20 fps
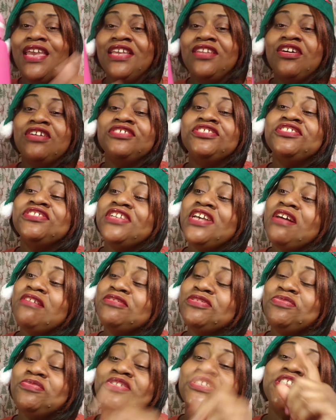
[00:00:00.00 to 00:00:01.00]
It also
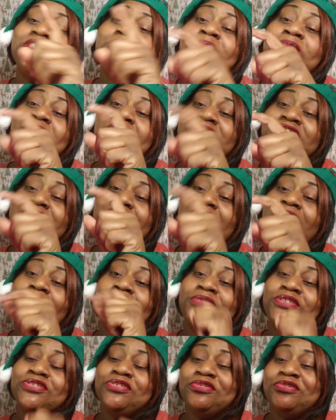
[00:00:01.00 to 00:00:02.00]
comes with a sports
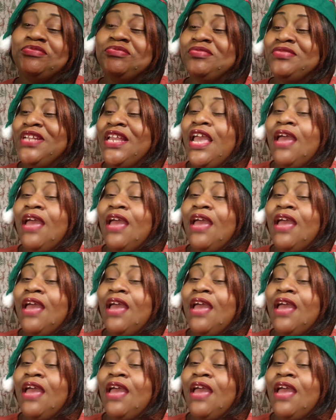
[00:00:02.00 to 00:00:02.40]
top too.